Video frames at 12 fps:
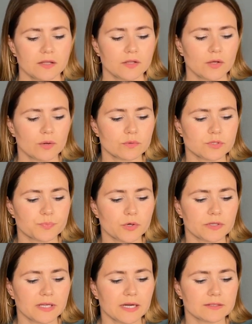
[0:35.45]
Those
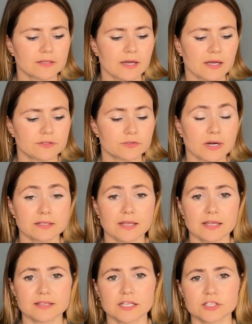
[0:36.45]
products
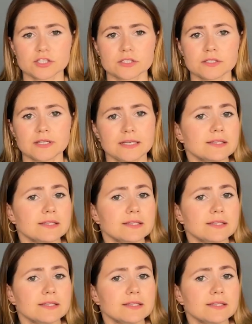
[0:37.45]
attract attention